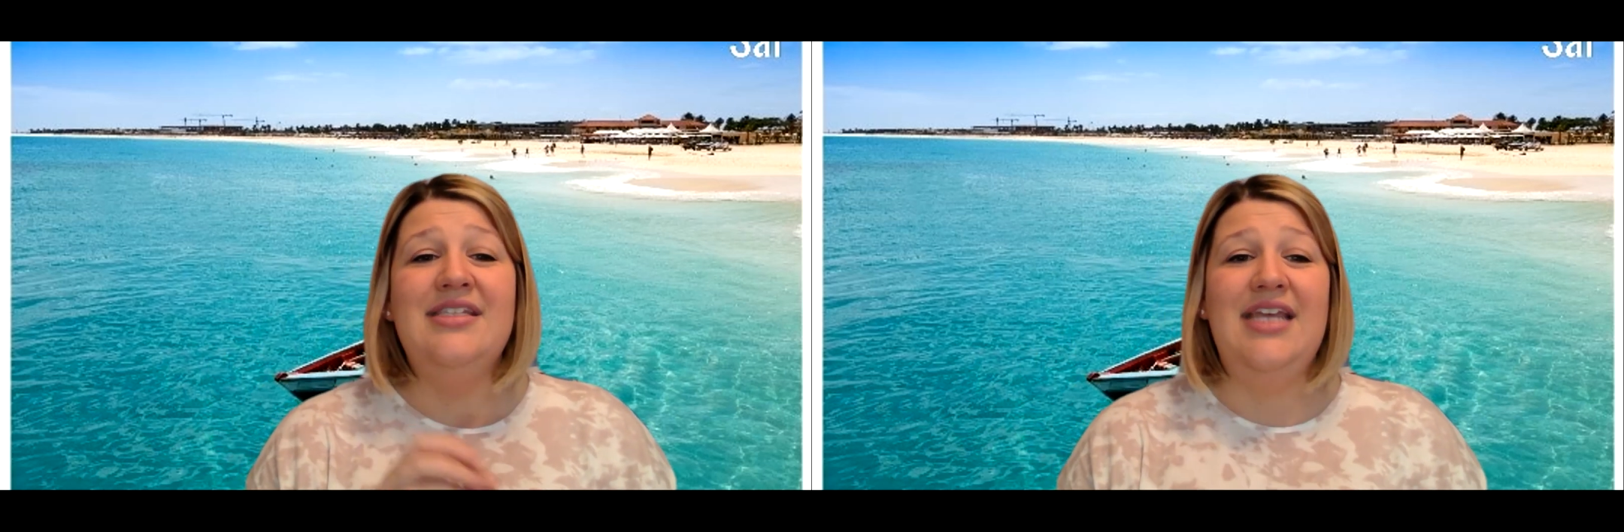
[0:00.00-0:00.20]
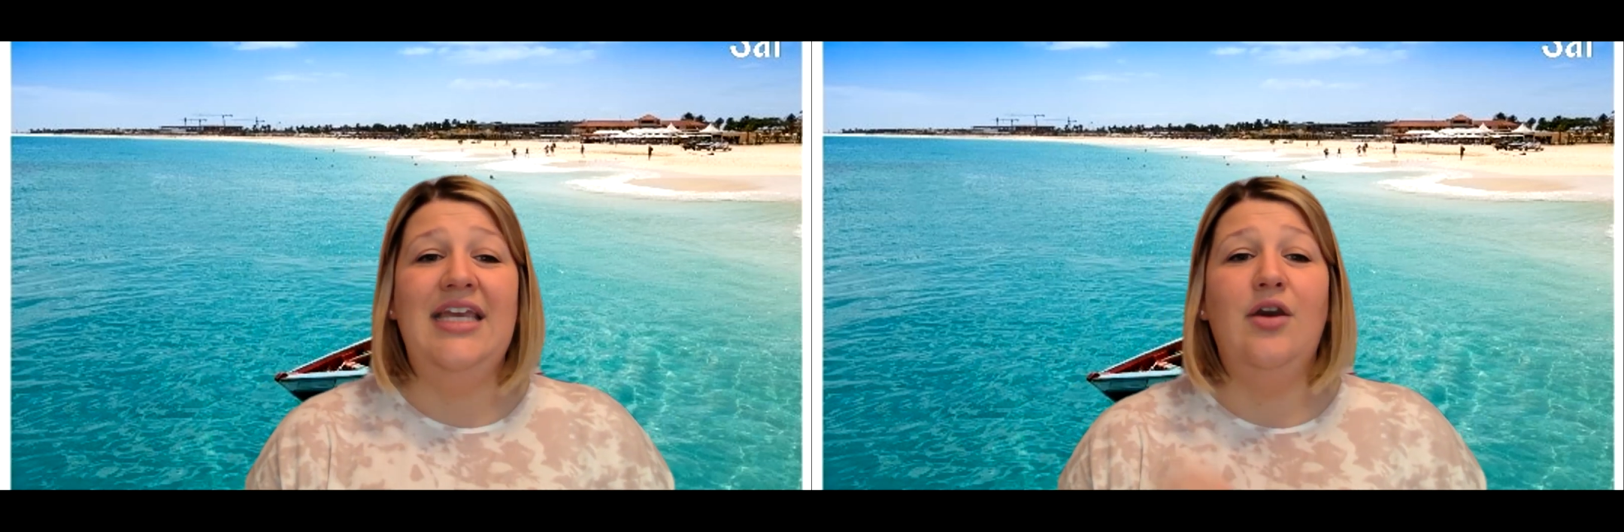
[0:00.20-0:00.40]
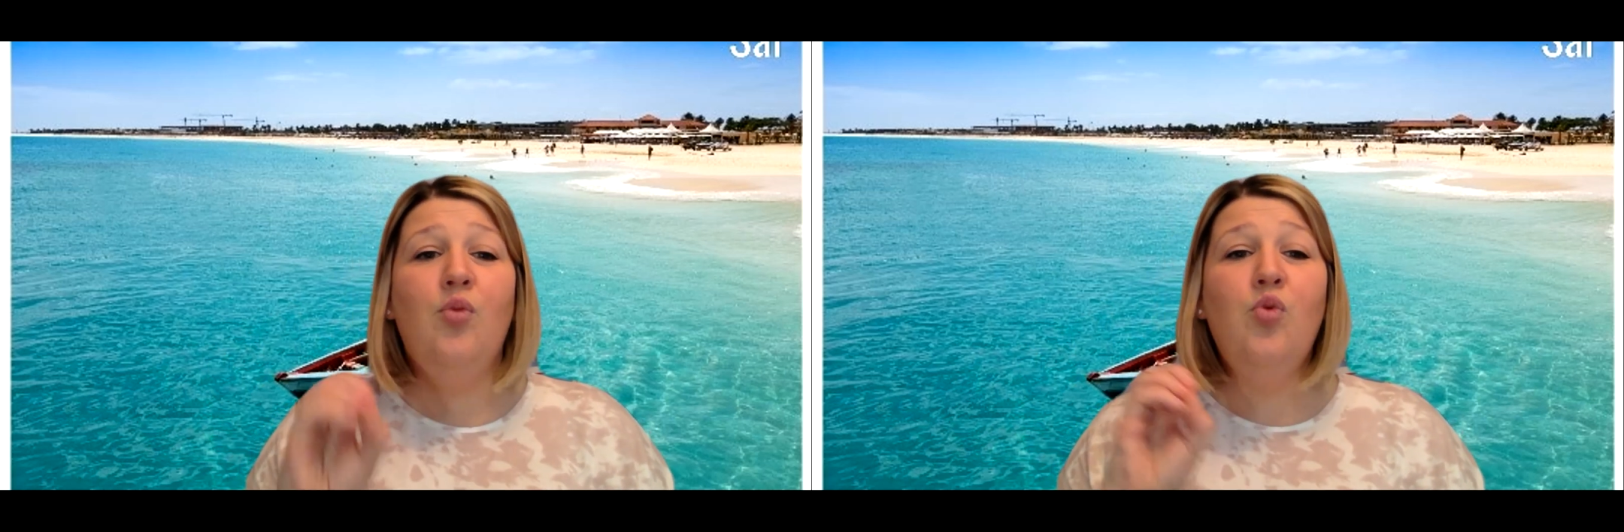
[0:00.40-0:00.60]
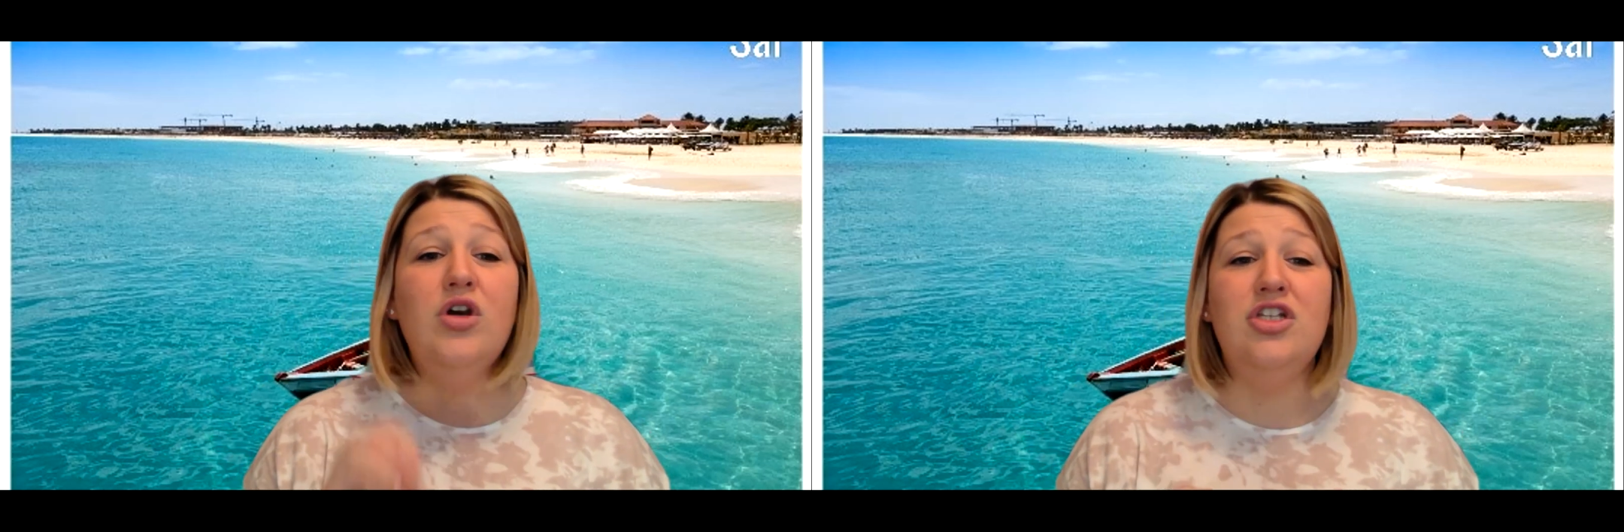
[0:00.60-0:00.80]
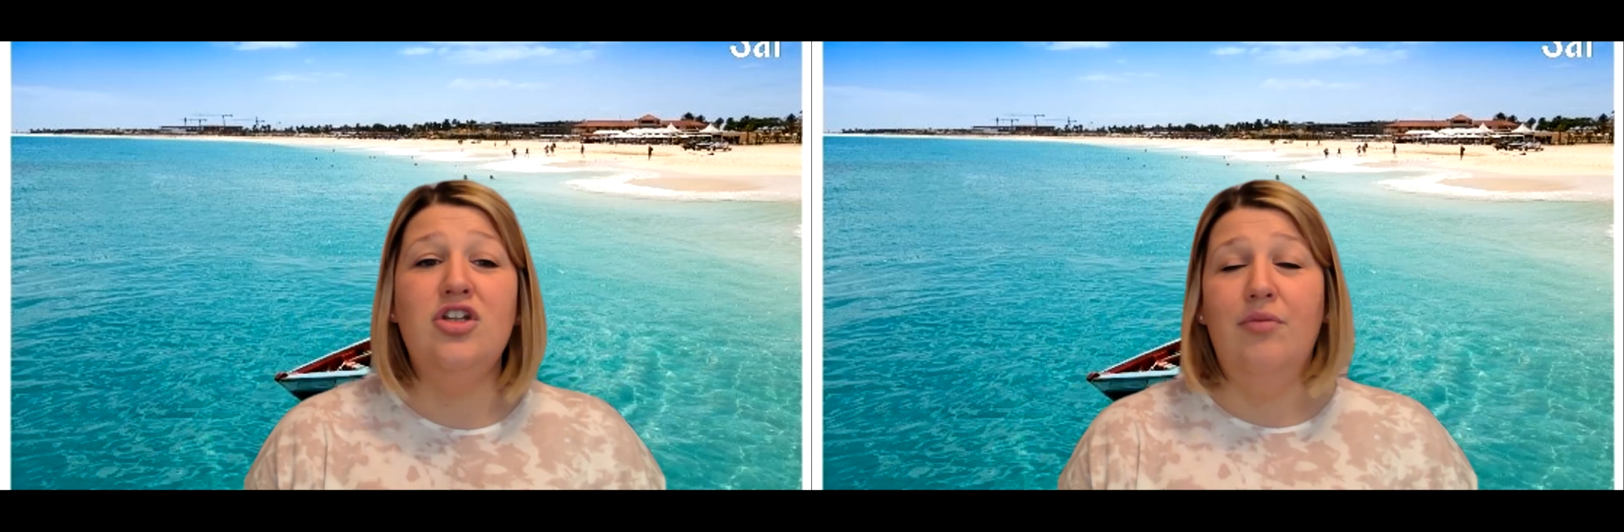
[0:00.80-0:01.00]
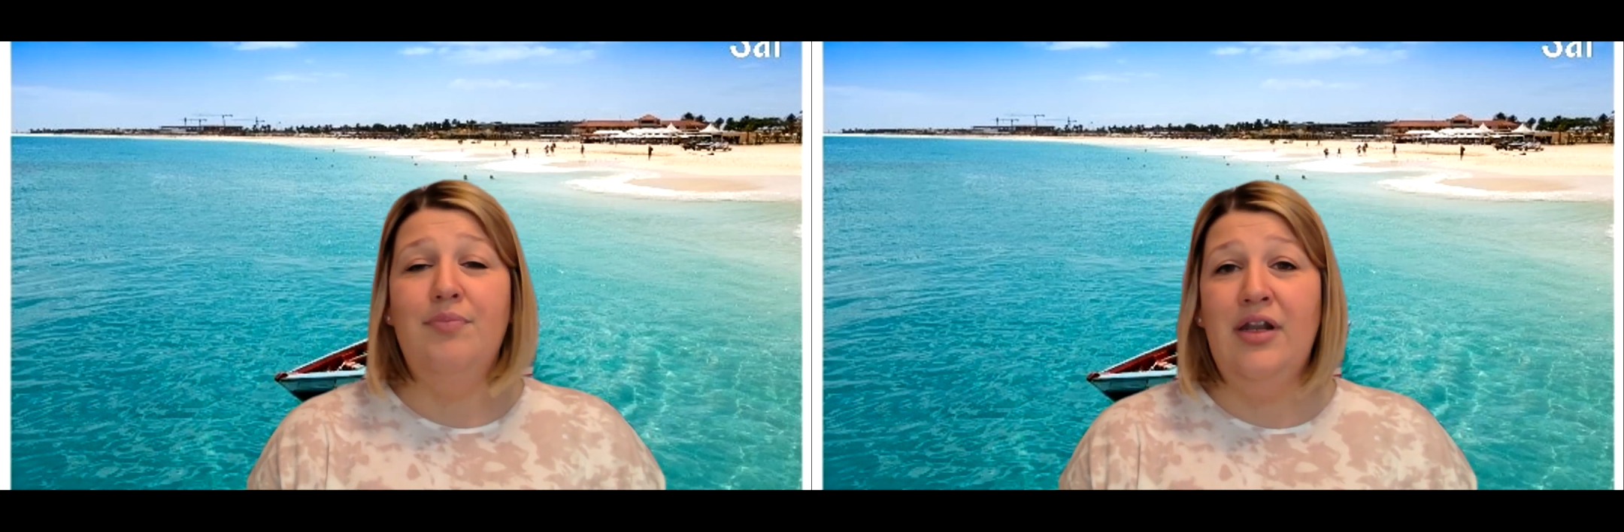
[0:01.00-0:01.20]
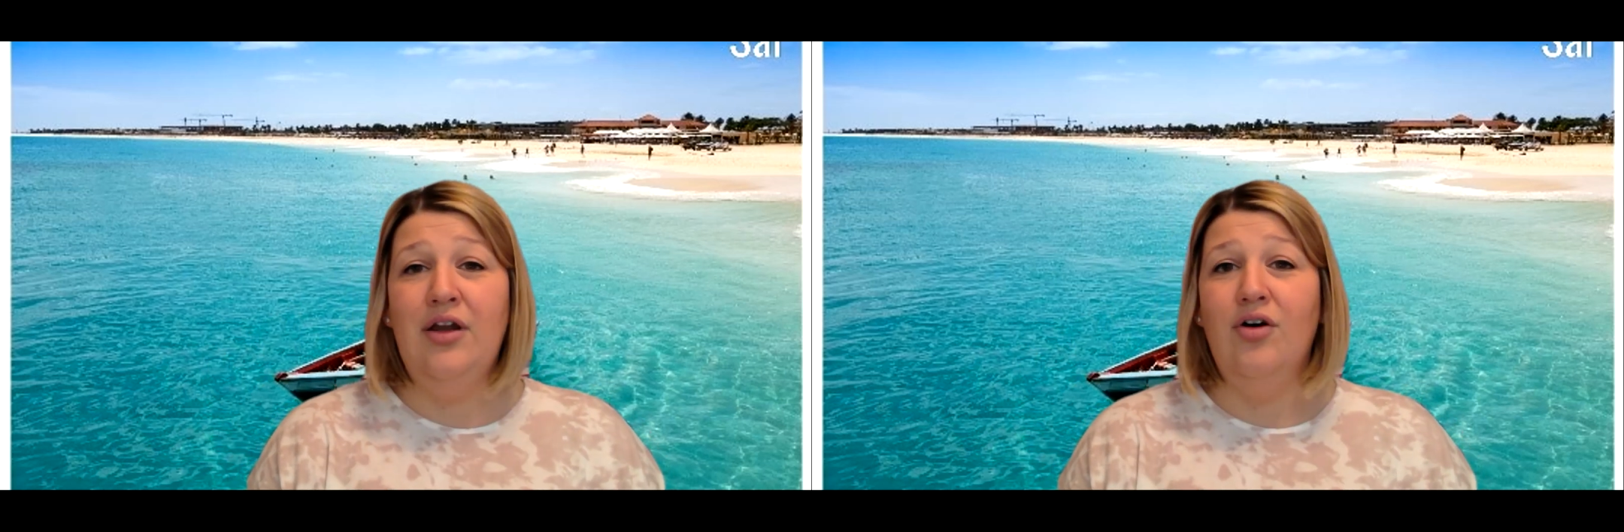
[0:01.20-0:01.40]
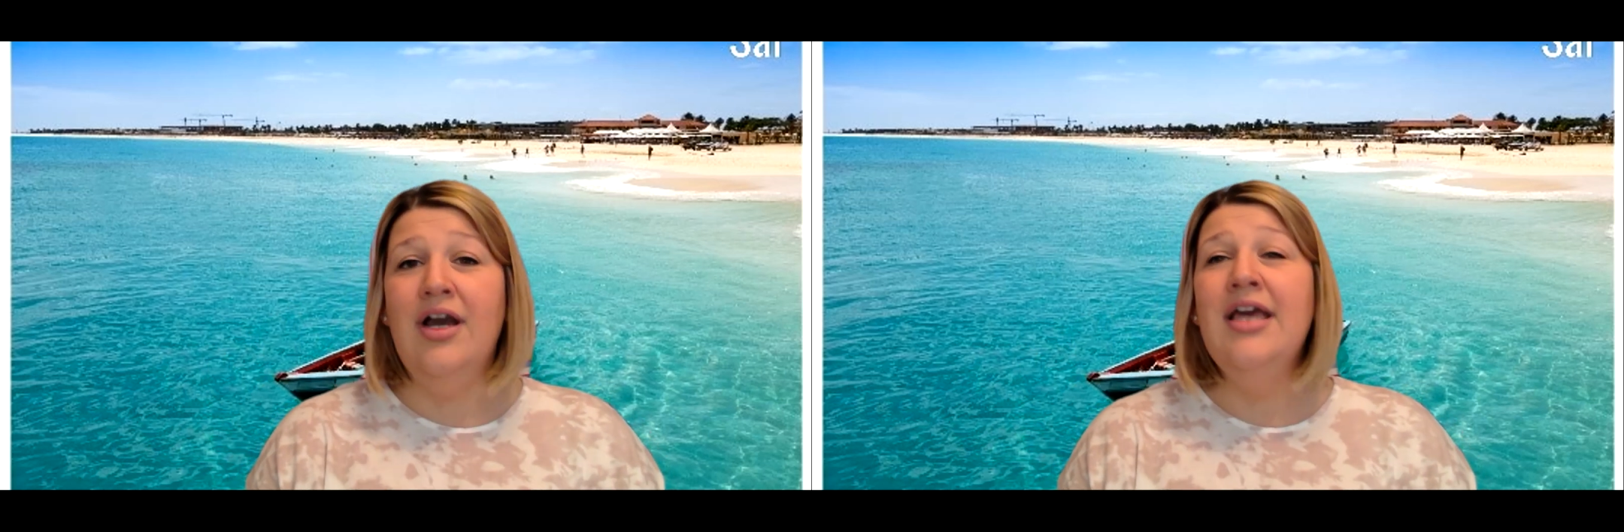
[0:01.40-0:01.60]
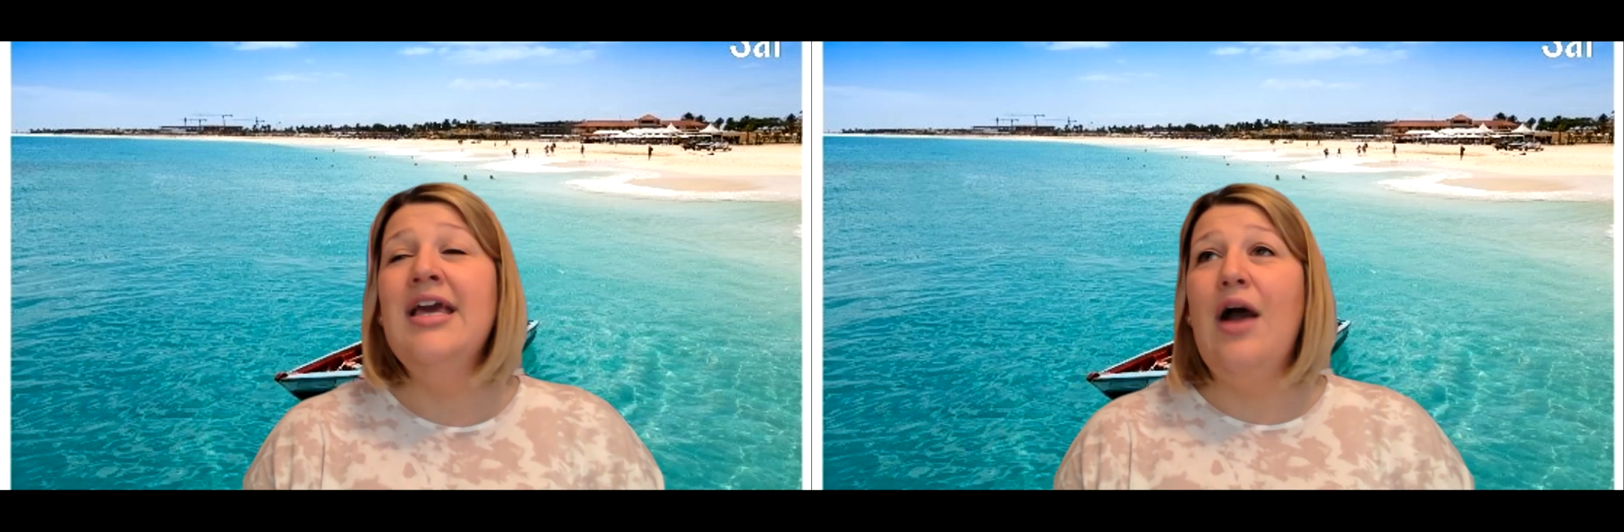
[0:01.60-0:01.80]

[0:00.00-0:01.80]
Stink would not belong